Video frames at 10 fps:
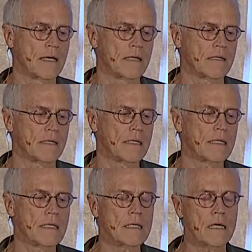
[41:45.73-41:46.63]
And
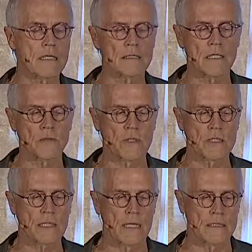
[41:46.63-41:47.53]
he got in touch with a
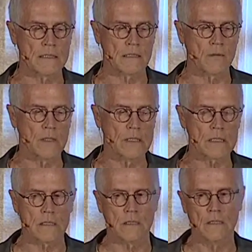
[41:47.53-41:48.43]
scientist in
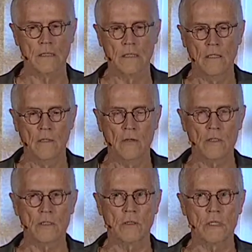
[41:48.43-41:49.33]
Queensland who
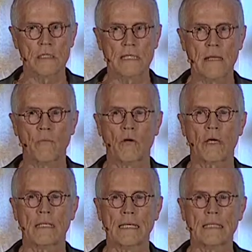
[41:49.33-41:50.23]
was doing the same
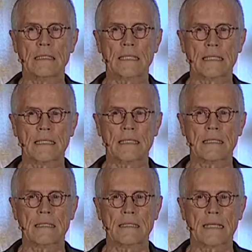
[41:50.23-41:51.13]
work, and they
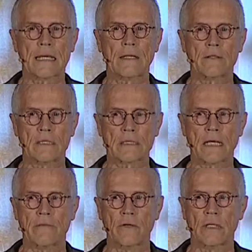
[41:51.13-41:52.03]
together
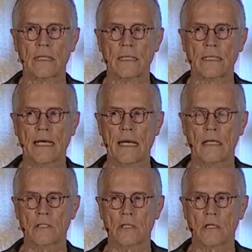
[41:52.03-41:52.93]
discovered an
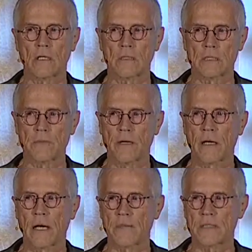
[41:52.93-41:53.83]
algae called
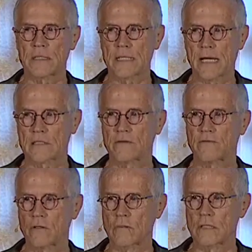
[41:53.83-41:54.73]
Asparagopsis
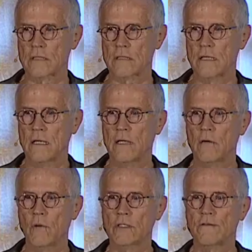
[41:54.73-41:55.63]
taxiformis,
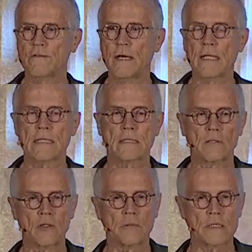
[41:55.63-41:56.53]
which fed as a
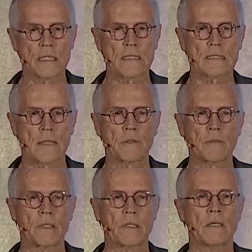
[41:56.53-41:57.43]
2%
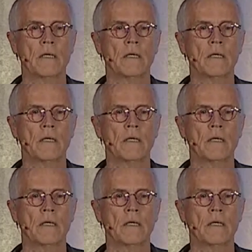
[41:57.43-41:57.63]
supplement